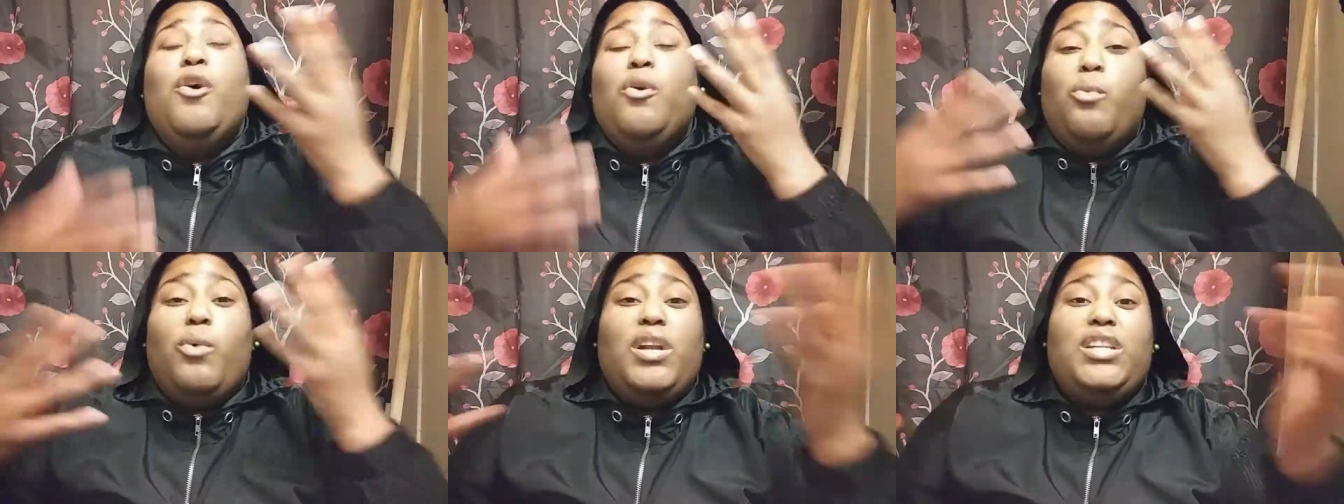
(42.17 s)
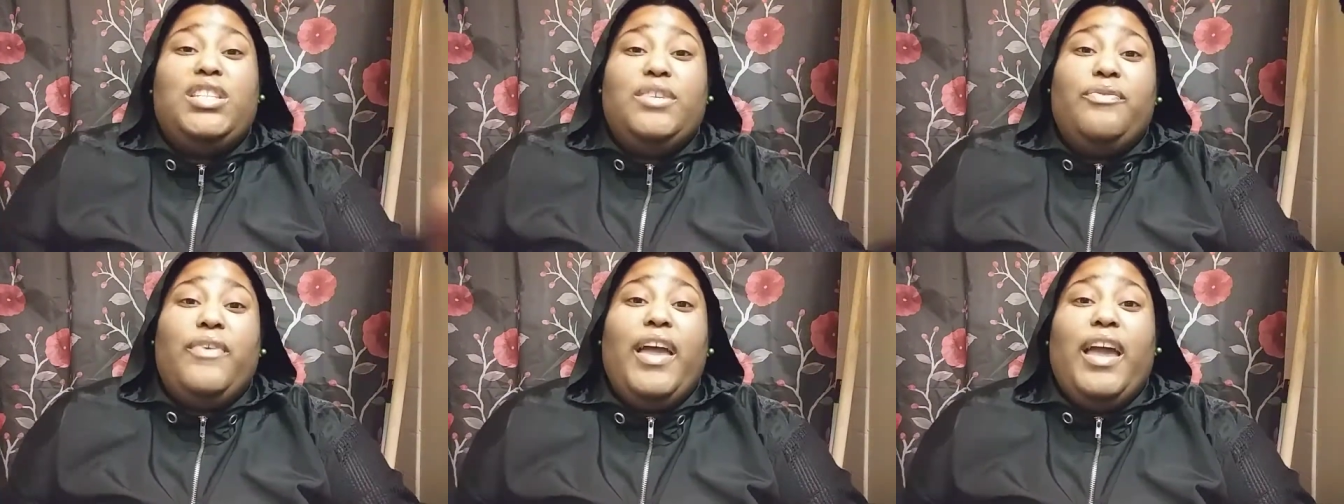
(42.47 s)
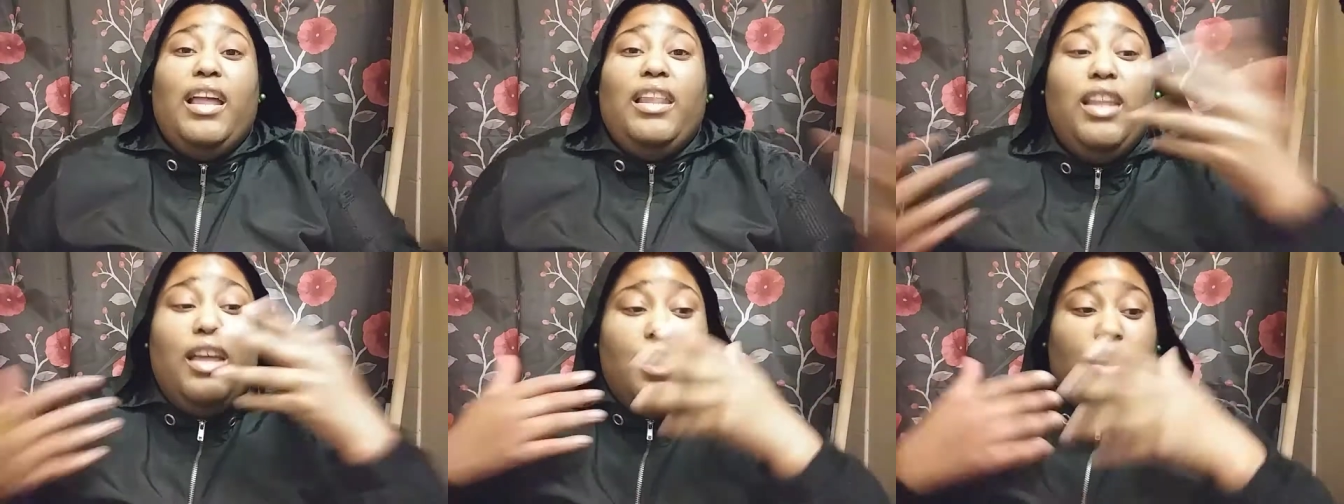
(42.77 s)
wanted to
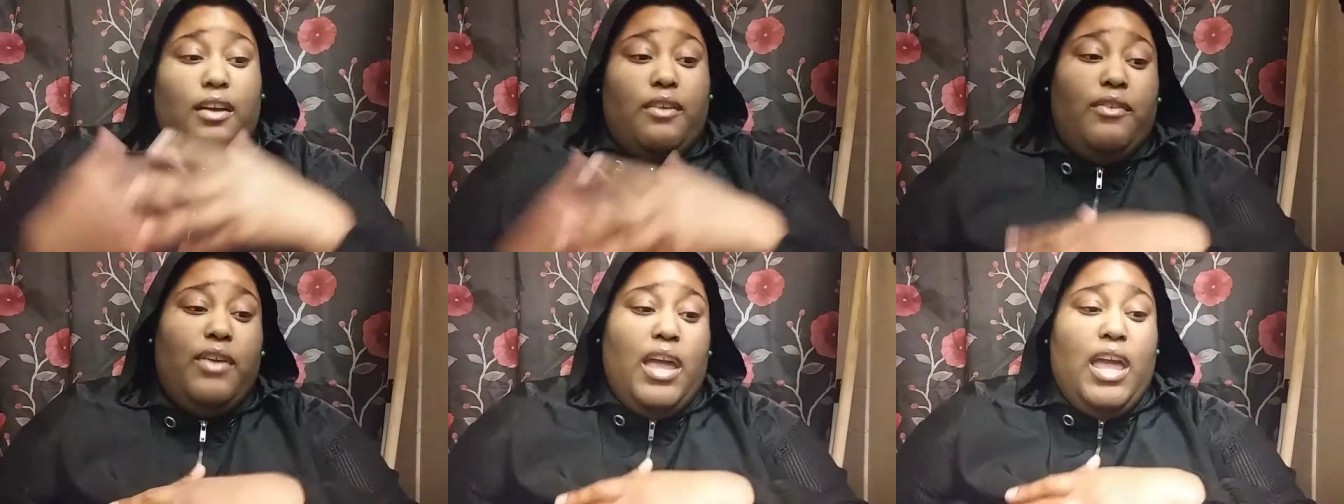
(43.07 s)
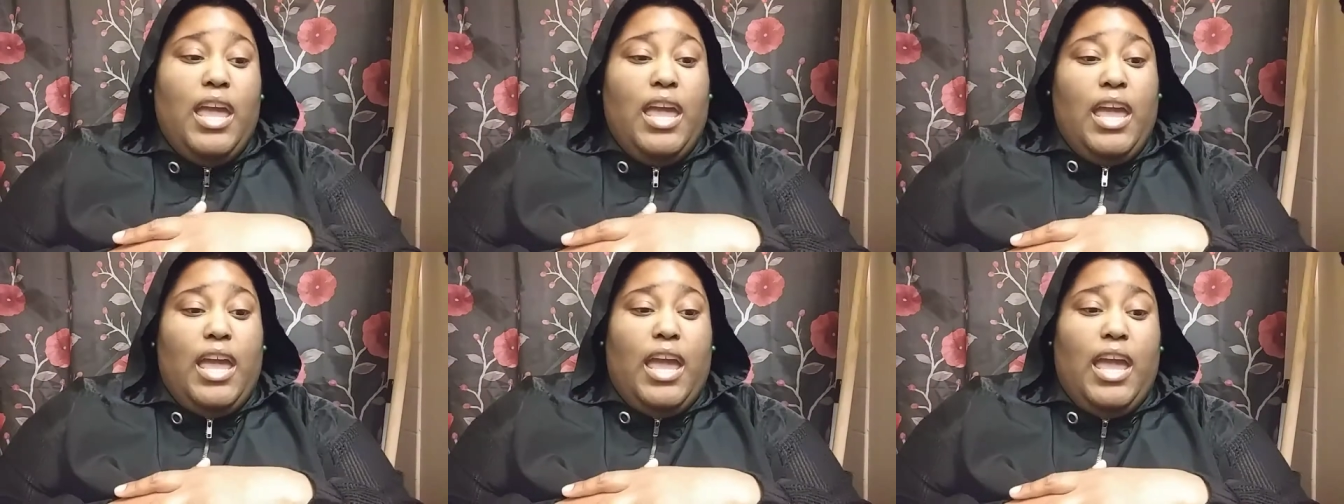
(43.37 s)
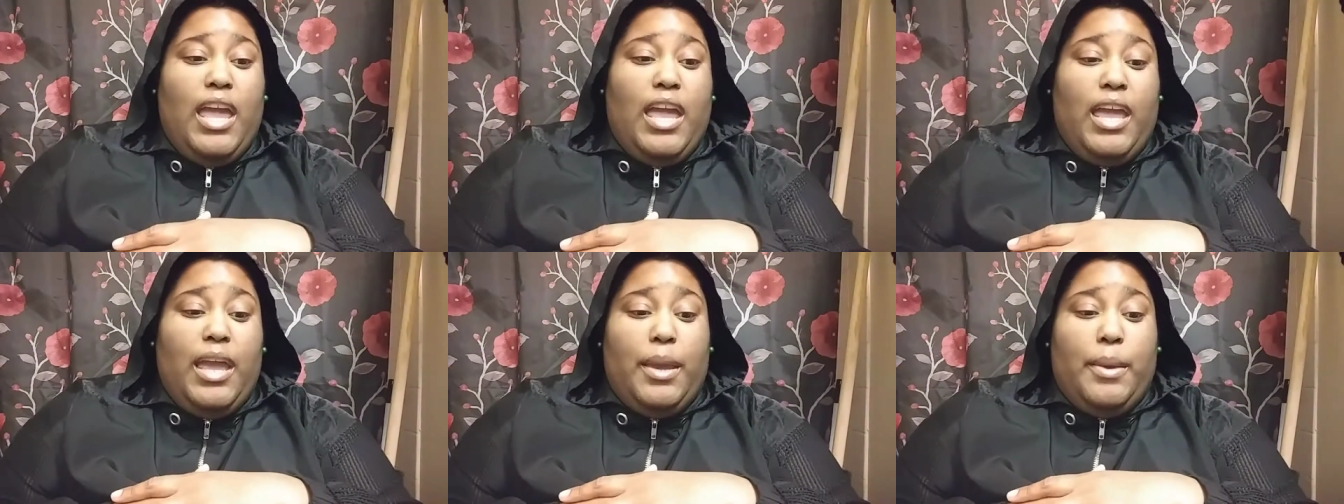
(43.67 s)
find love,
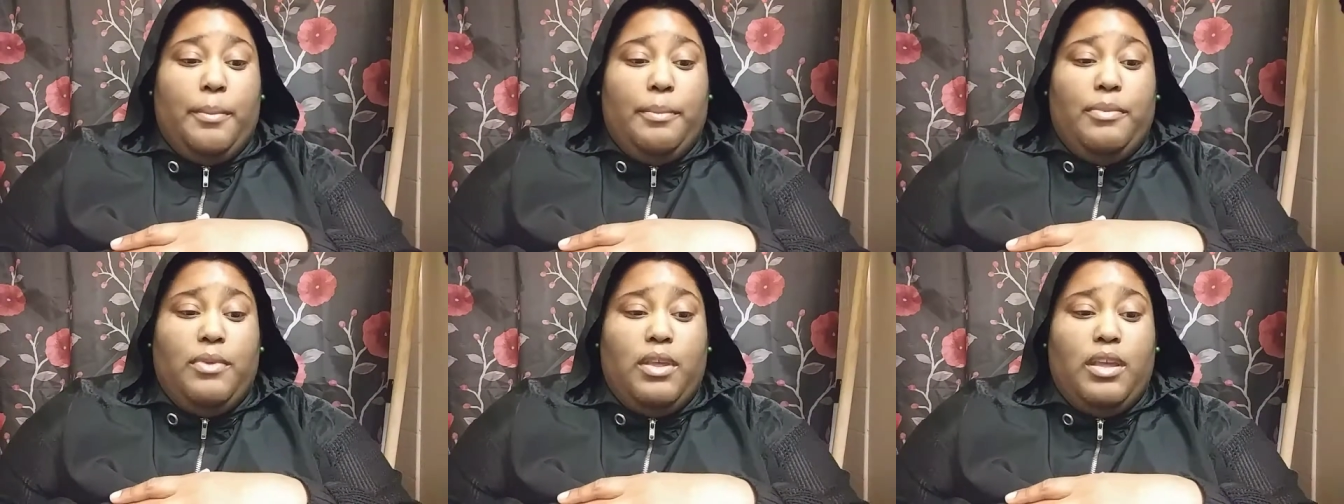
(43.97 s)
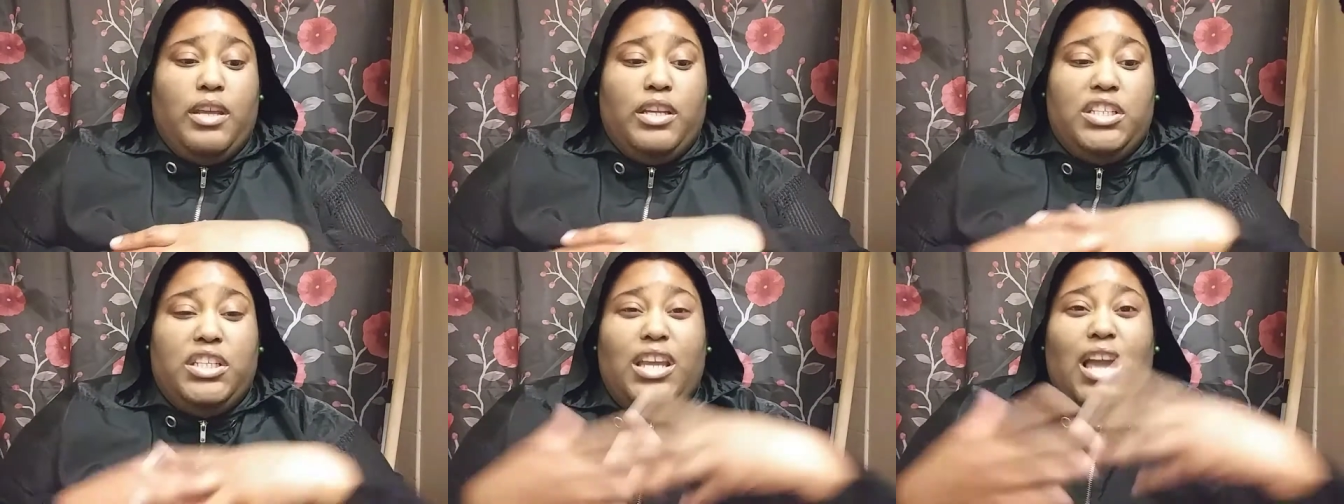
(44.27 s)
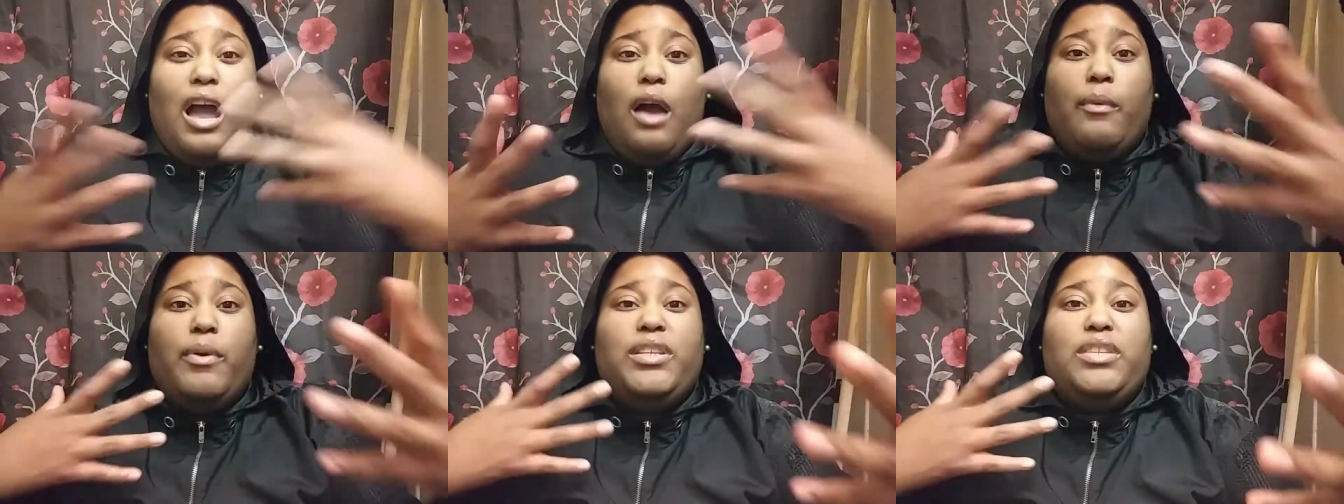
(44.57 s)
and she
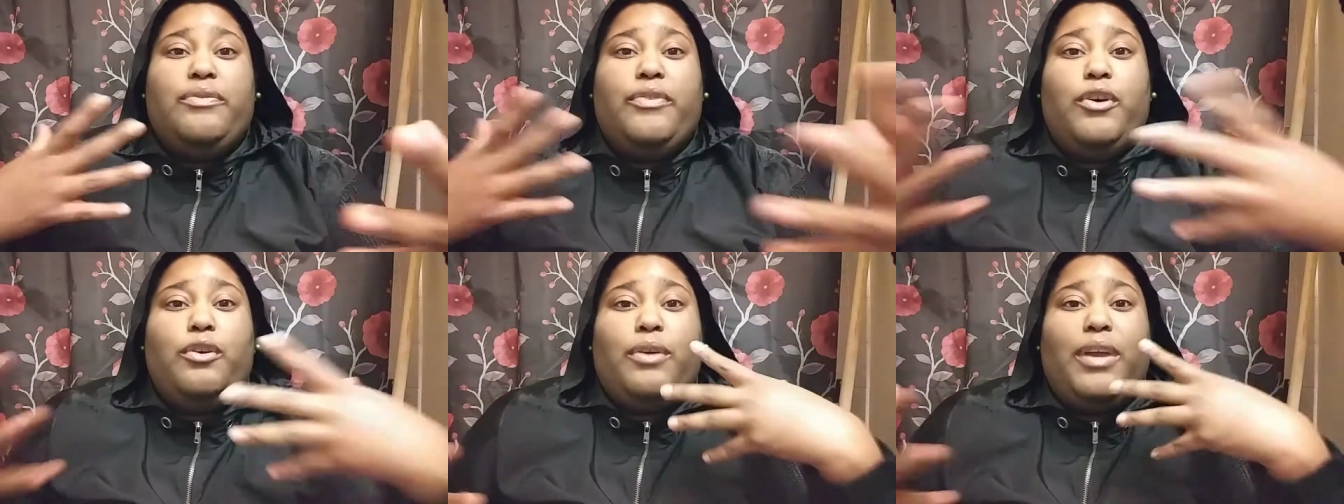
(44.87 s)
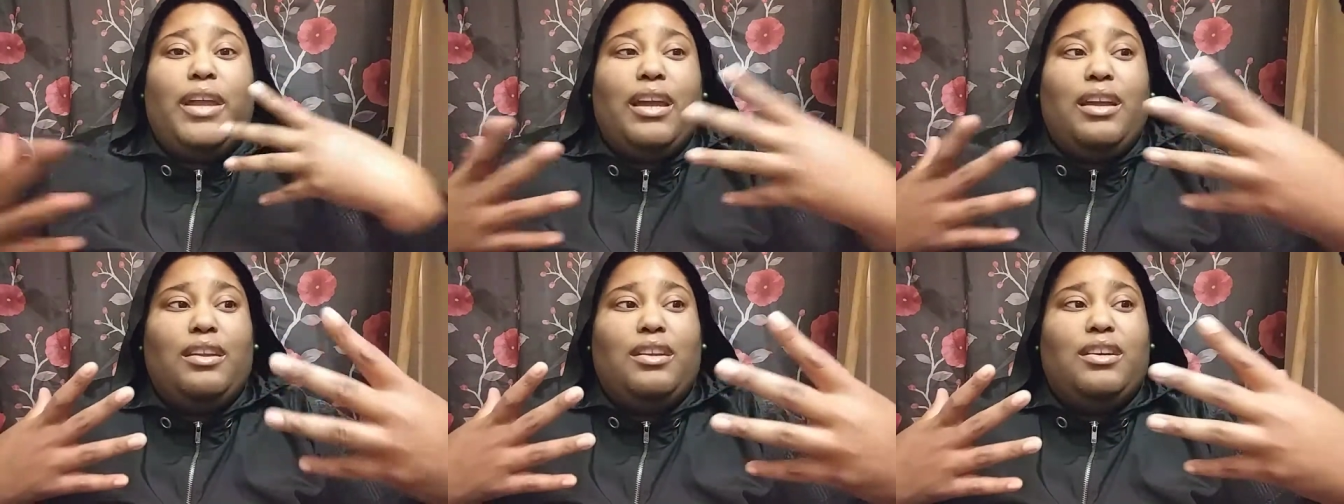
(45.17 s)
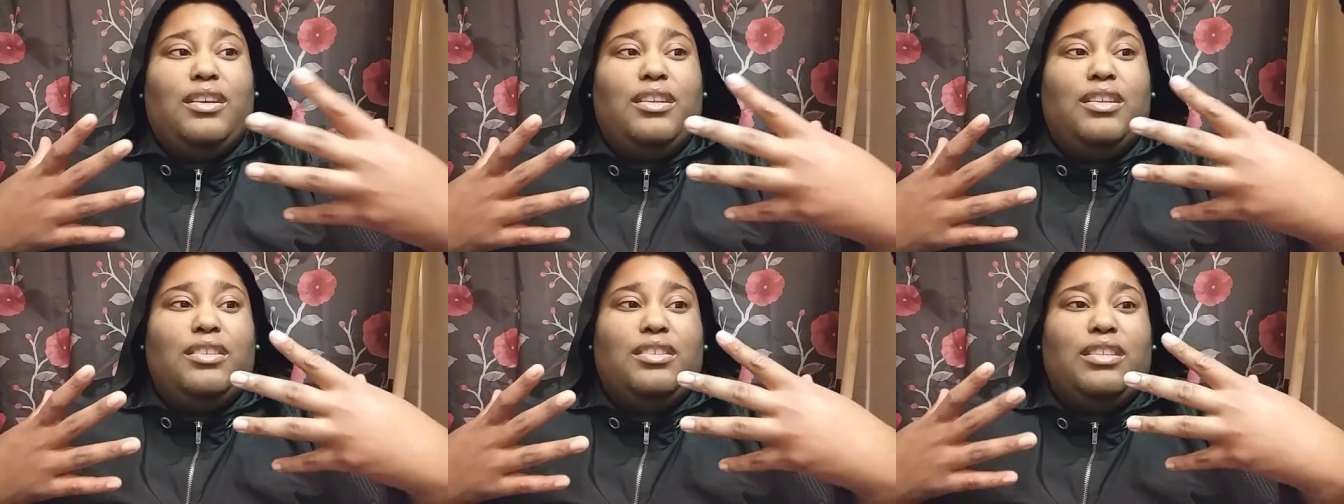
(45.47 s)
always felt kind
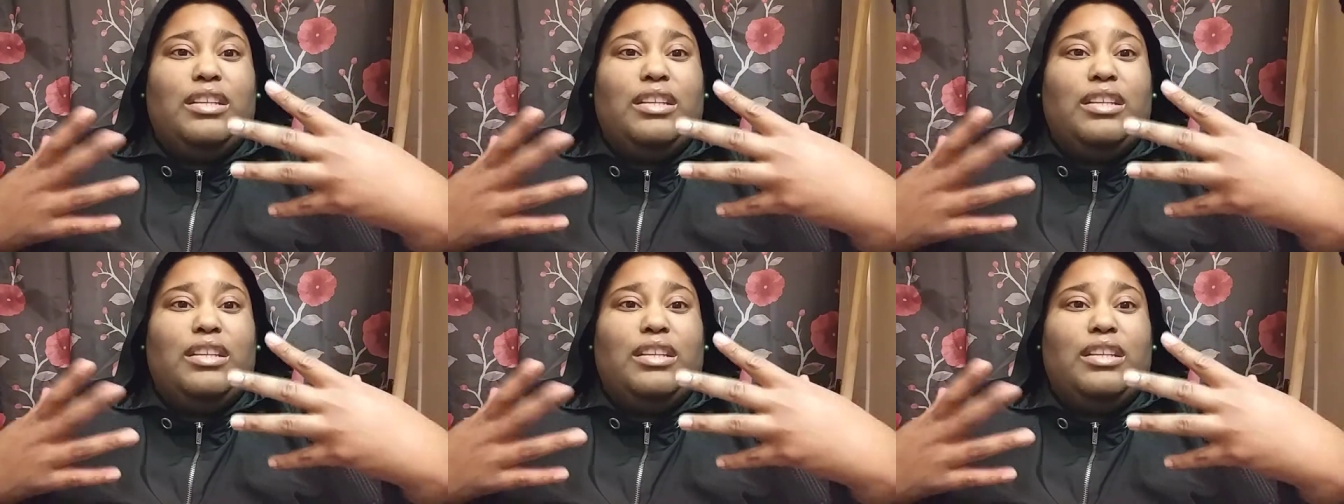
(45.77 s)
of